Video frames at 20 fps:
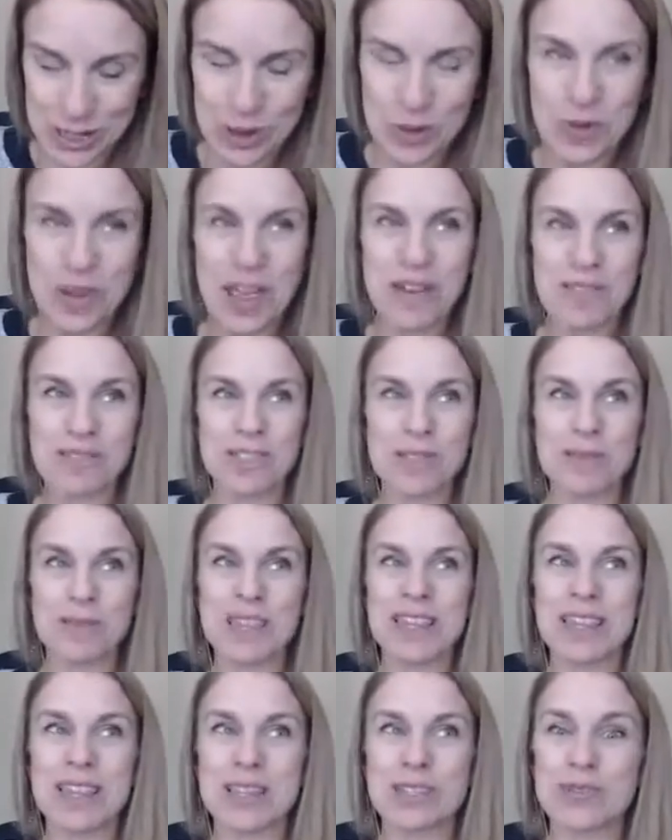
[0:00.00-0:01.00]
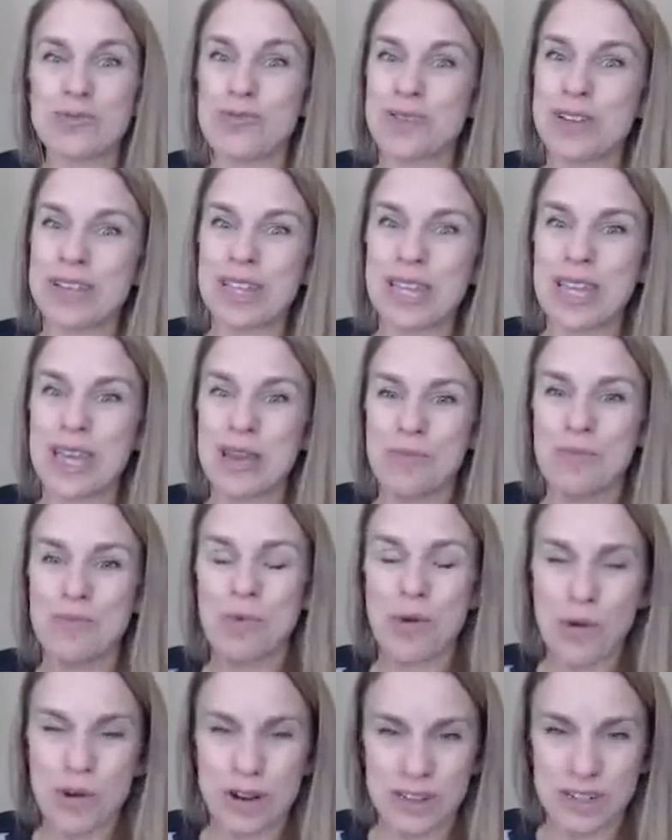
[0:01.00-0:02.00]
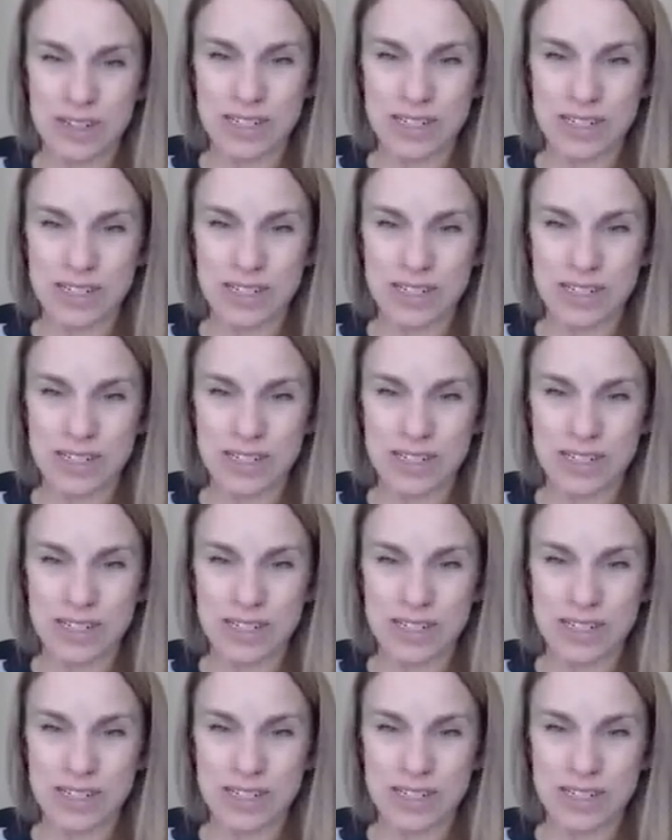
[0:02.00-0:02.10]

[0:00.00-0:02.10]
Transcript: We have something that's really important.